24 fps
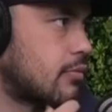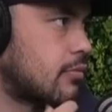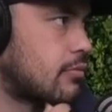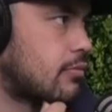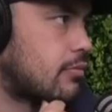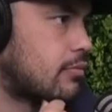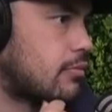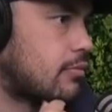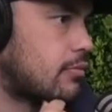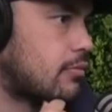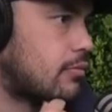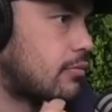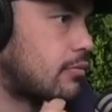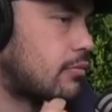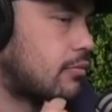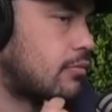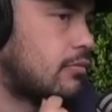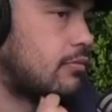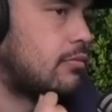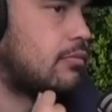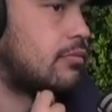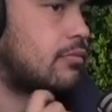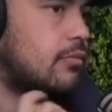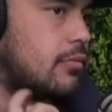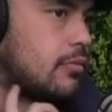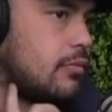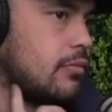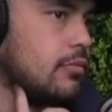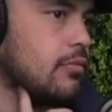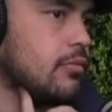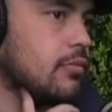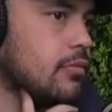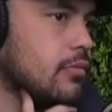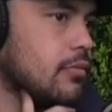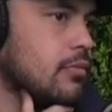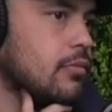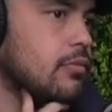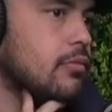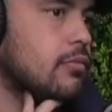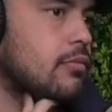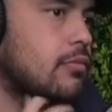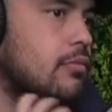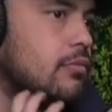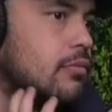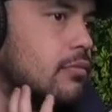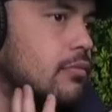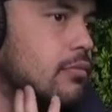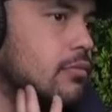
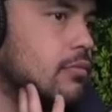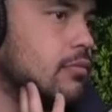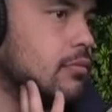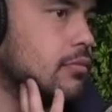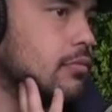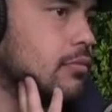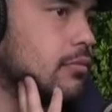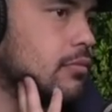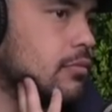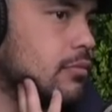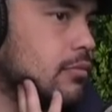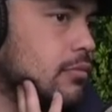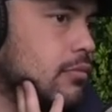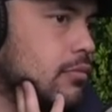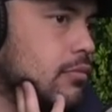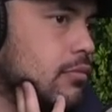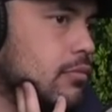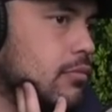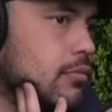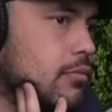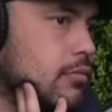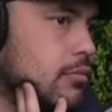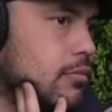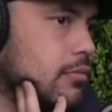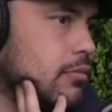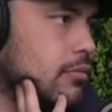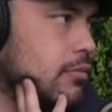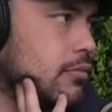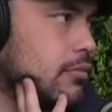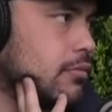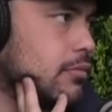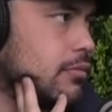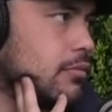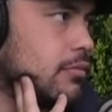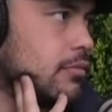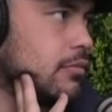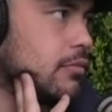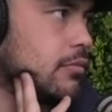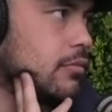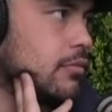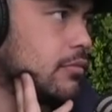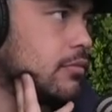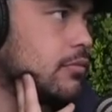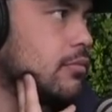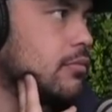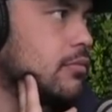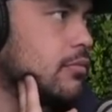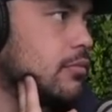
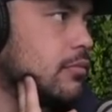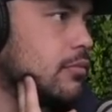(not speaking)